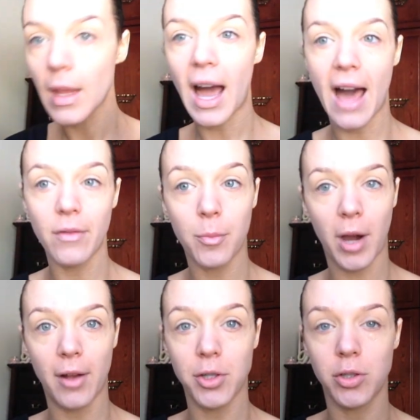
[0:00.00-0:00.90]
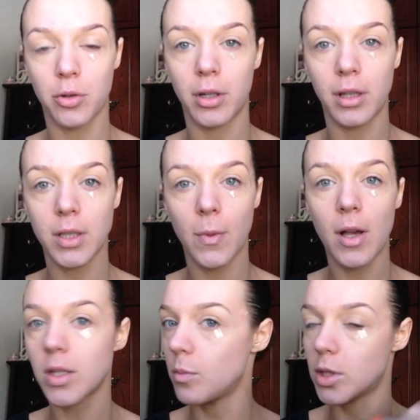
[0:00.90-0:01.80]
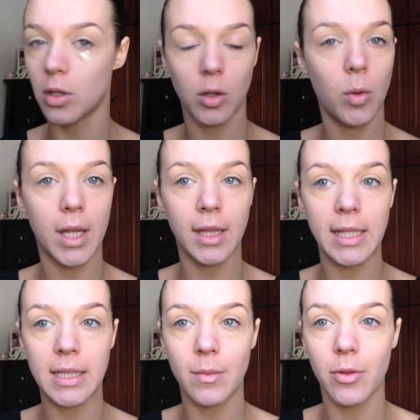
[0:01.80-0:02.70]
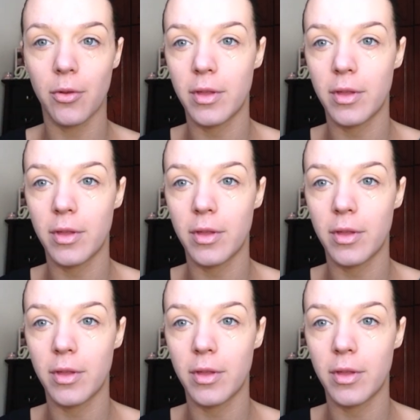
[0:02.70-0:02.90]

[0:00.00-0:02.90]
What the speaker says: I have a brow tutorial as well, so I'm just going to quickly zip through